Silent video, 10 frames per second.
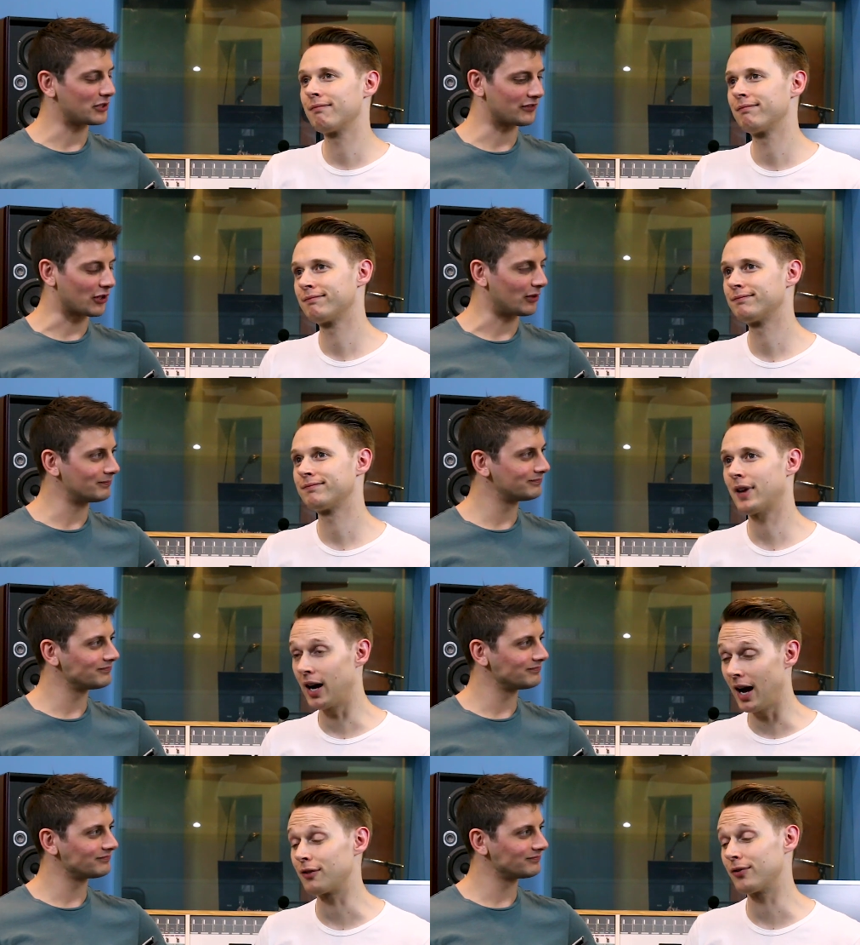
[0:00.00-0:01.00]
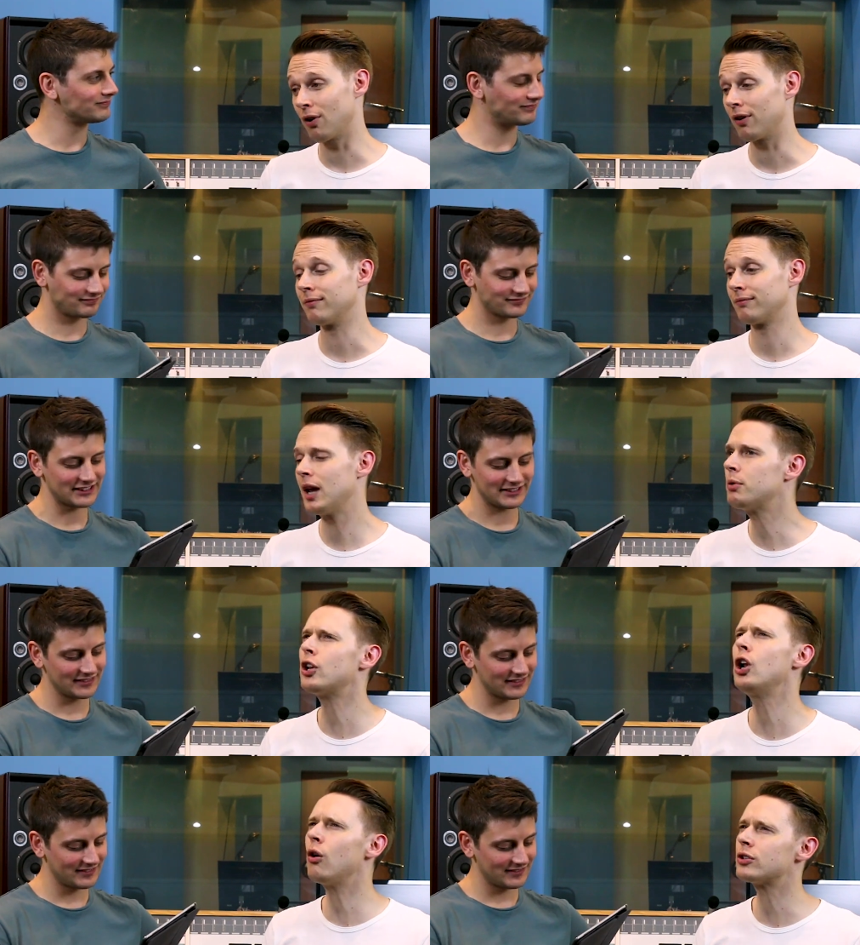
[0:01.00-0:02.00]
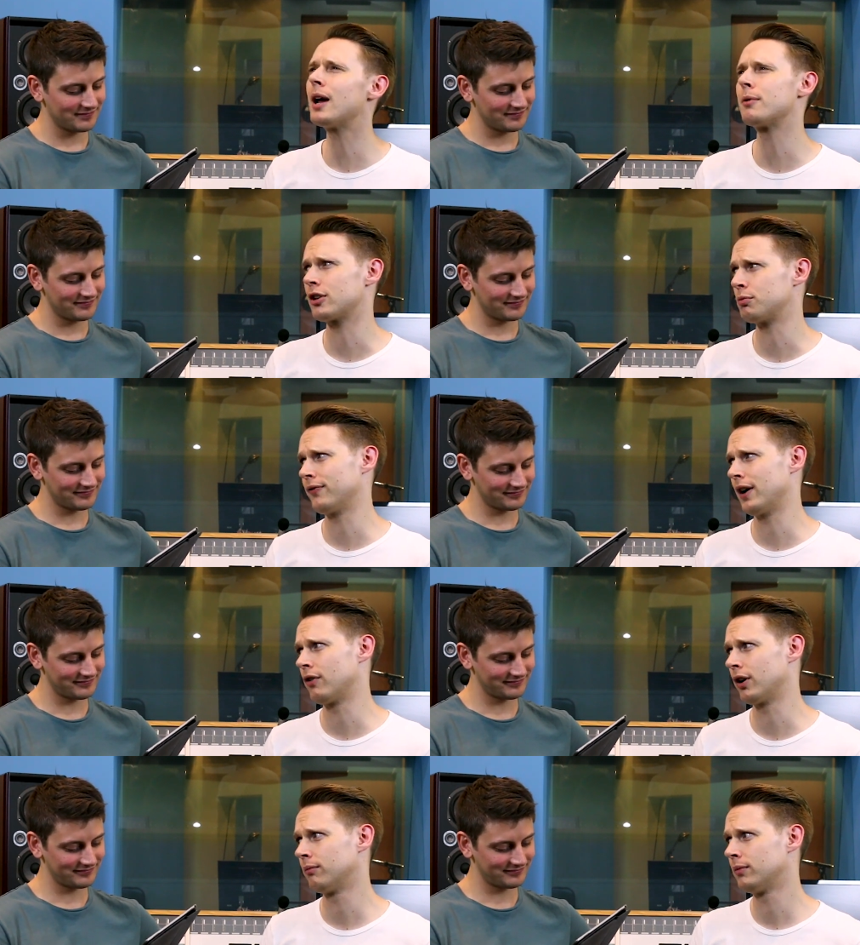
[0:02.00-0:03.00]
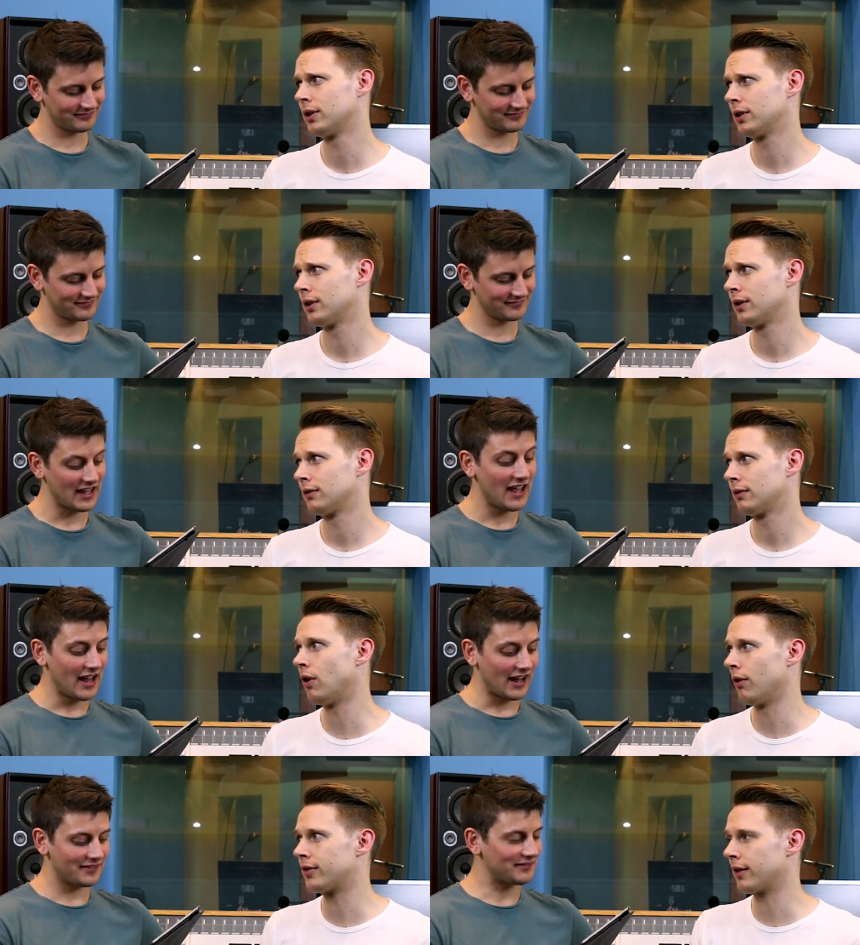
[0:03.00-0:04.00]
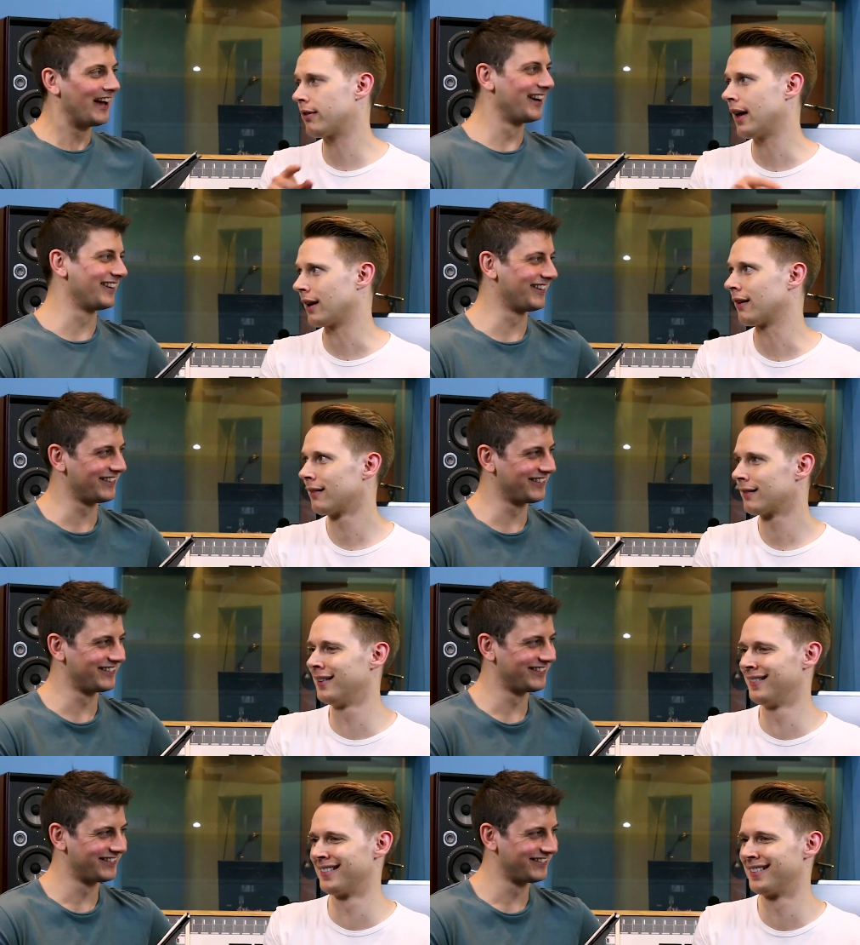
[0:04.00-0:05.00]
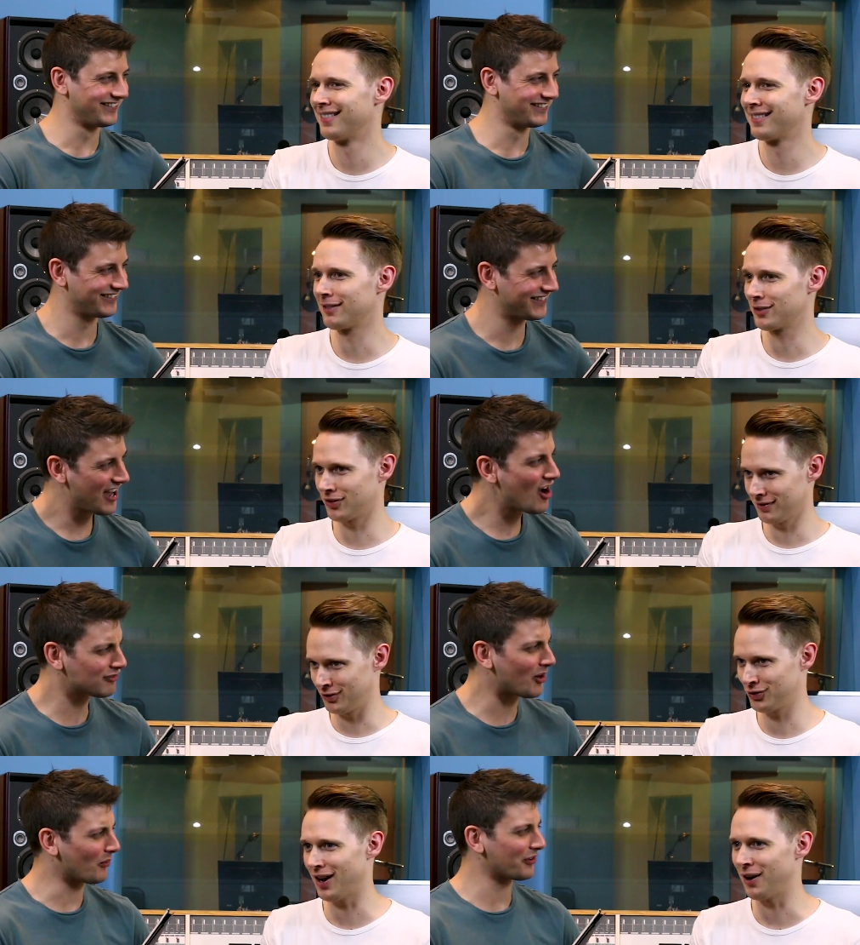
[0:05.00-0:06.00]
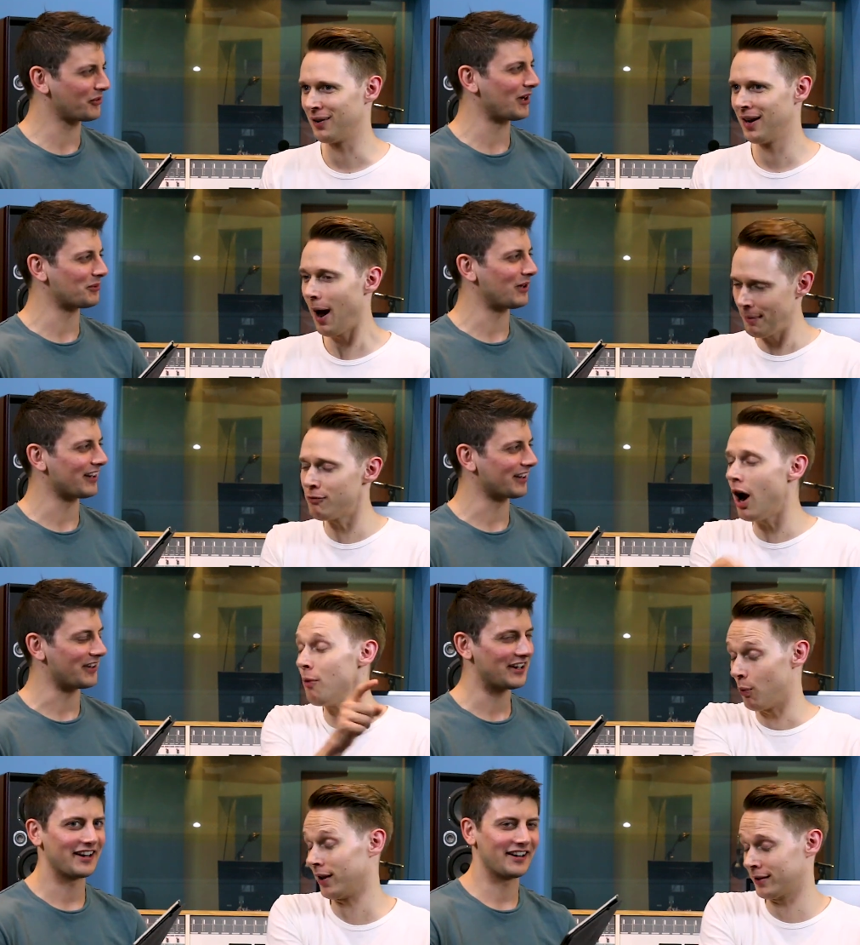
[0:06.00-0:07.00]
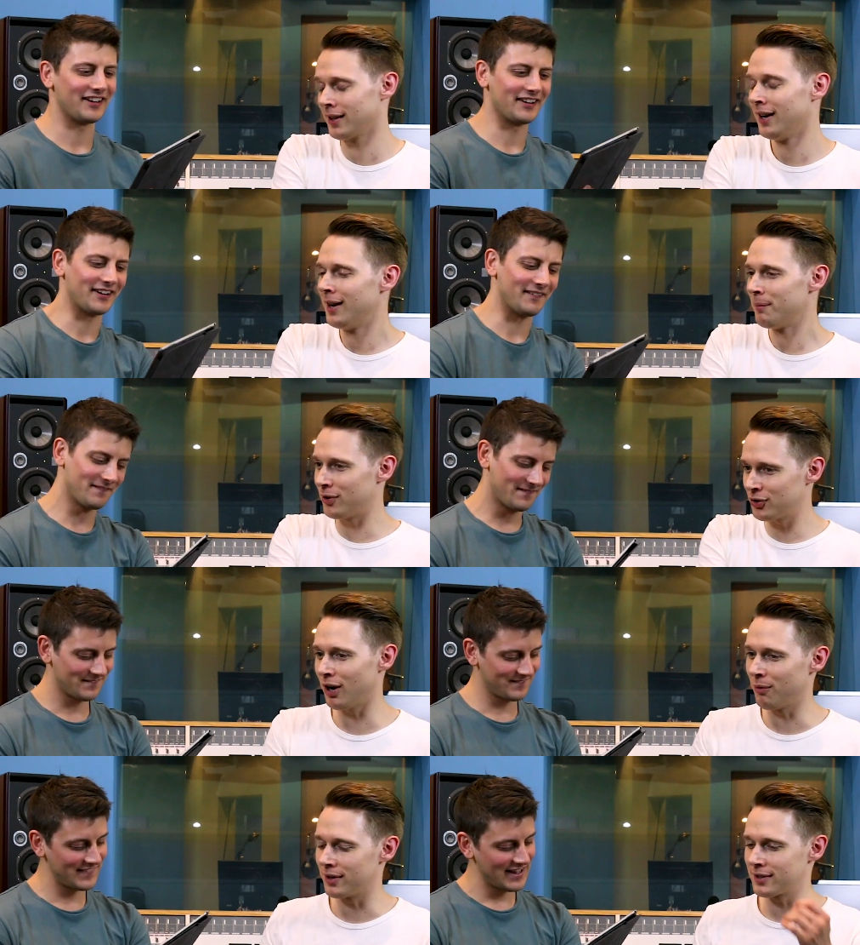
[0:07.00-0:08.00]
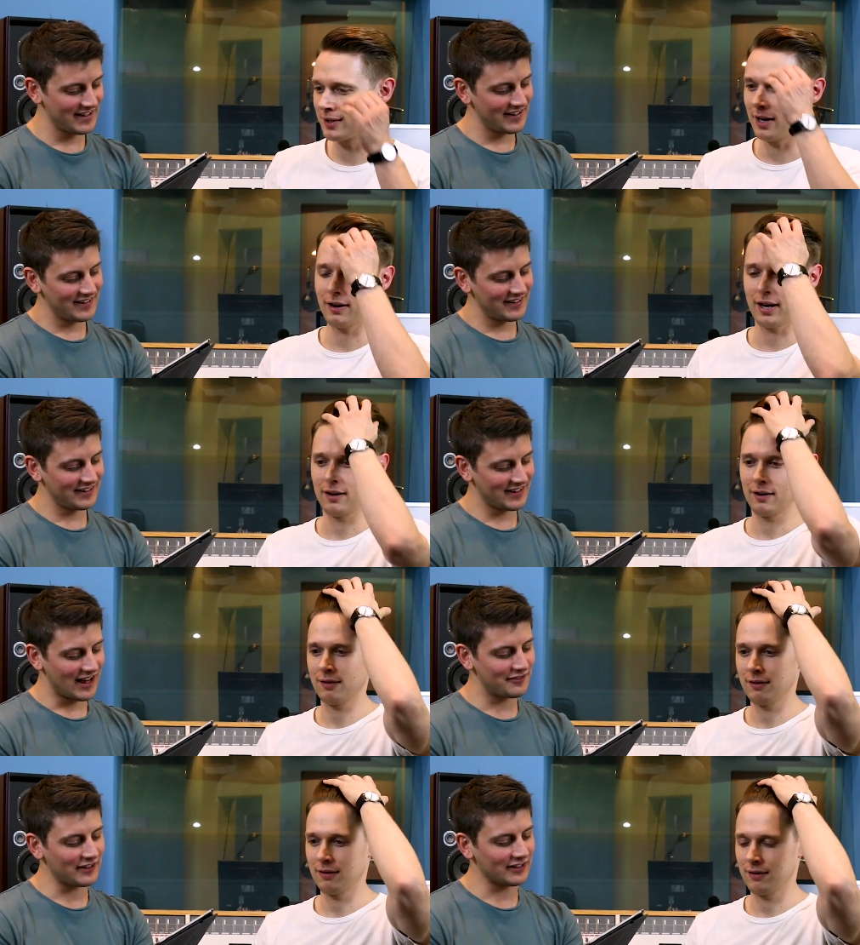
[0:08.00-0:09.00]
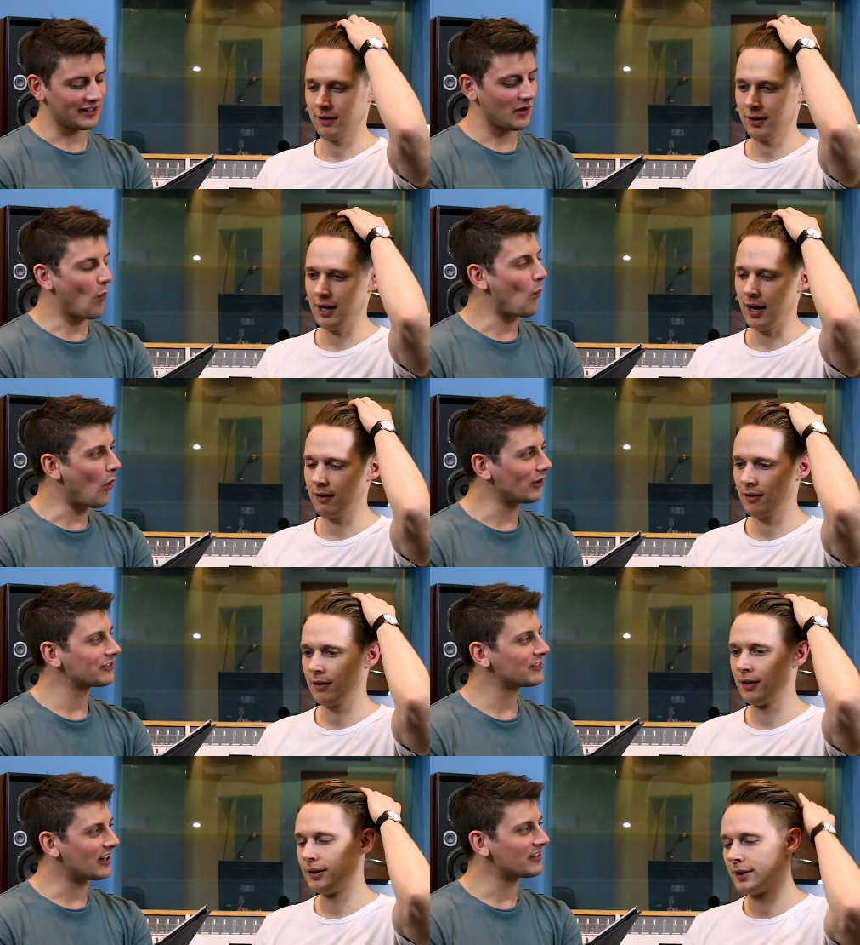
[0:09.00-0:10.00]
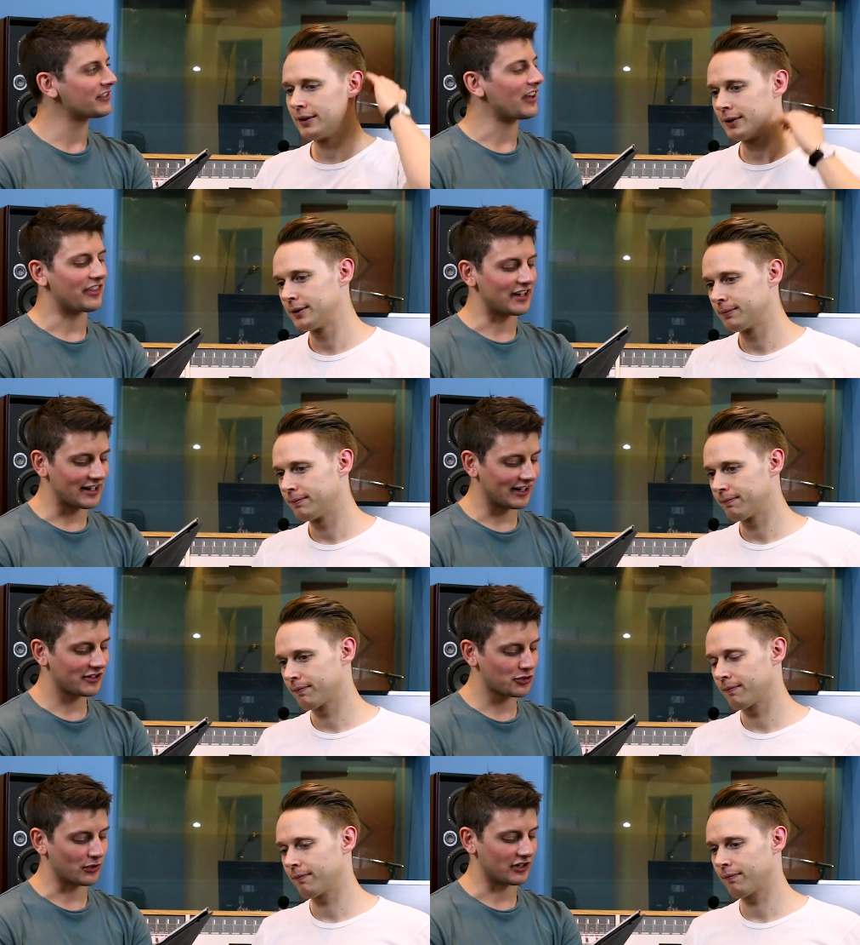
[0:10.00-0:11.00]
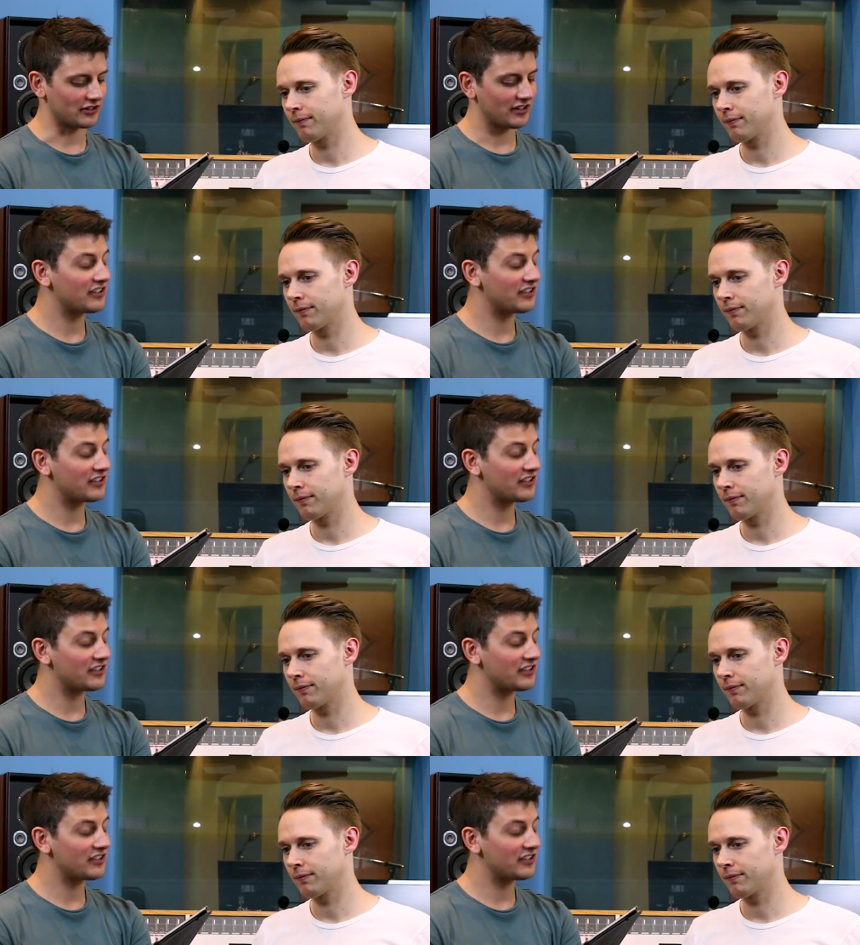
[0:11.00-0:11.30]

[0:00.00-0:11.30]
Speaker 1: But you forgot. I had forgotten. It was a long time ago, to be fair, Rome. Not the thing. Rome
Speaker 2: show. was quite a while. I mean, Rome yeah. was, but the show was. Yeah, okay. And finally, yeah. what does the English word